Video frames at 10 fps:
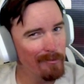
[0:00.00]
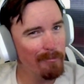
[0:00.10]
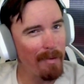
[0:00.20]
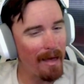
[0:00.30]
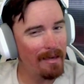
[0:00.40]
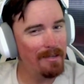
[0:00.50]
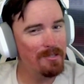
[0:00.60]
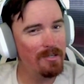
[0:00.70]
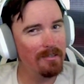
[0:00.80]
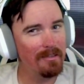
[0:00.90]
package
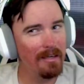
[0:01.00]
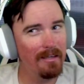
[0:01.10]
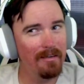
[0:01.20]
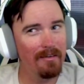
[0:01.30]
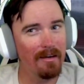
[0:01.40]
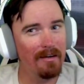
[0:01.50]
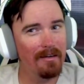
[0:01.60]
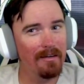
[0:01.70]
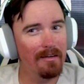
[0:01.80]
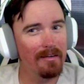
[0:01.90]
it in
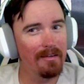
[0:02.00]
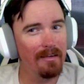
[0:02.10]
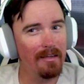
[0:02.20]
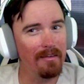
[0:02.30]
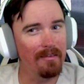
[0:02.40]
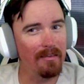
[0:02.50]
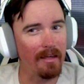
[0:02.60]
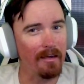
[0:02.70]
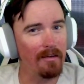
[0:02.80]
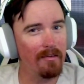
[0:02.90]

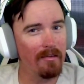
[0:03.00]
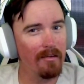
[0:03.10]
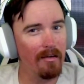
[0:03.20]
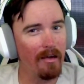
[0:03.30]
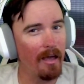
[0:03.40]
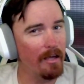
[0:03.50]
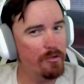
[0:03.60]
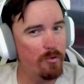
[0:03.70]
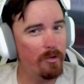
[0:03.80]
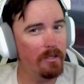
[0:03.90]
like
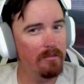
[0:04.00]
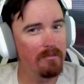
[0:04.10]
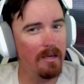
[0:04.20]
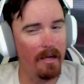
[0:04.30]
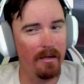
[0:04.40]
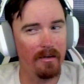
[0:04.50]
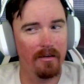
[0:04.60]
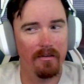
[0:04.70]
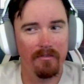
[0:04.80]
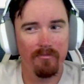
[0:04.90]
Android kind
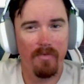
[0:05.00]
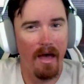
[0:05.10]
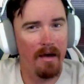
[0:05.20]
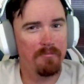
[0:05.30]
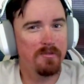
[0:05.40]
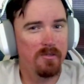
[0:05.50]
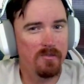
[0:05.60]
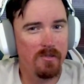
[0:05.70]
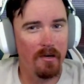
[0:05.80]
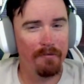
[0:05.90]
of apps and
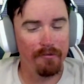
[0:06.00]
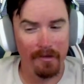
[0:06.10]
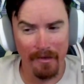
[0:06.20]
stuff.